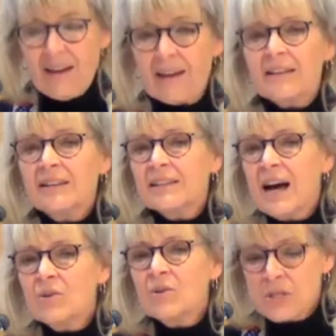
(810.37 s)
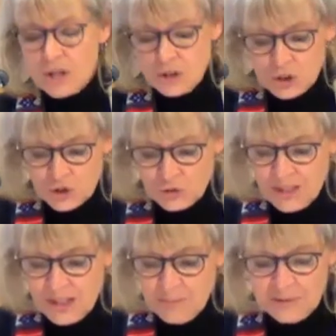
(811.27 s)
and allows a
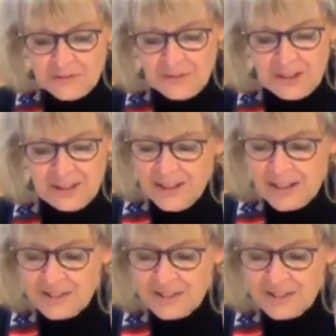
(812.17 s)
stream of divine,